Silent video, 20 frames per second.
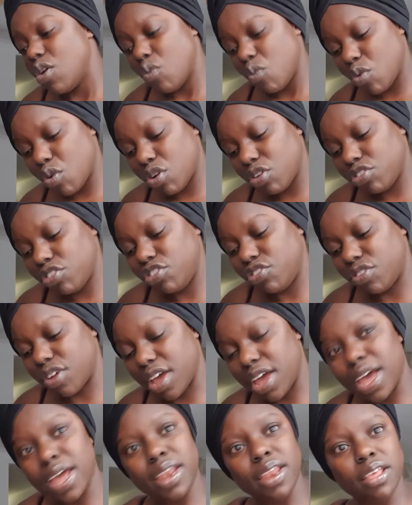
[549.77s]
Wash,
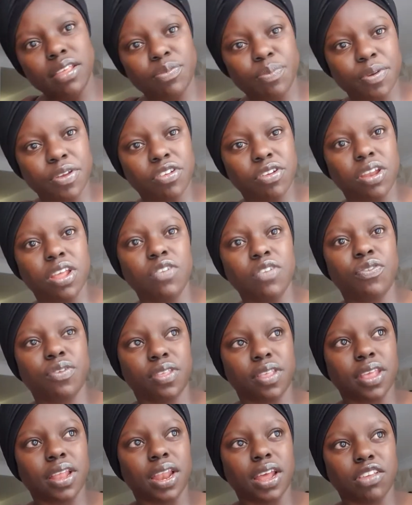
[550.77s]
dry, and especially if
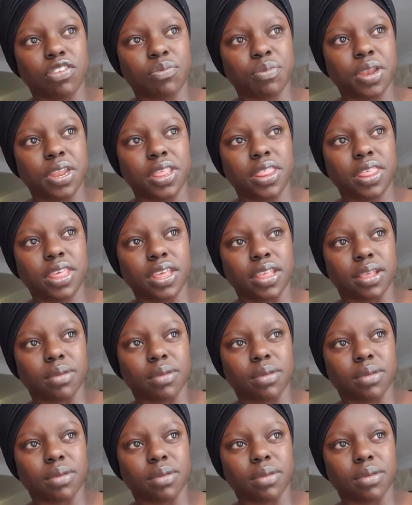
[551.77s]
it's a last minute thing.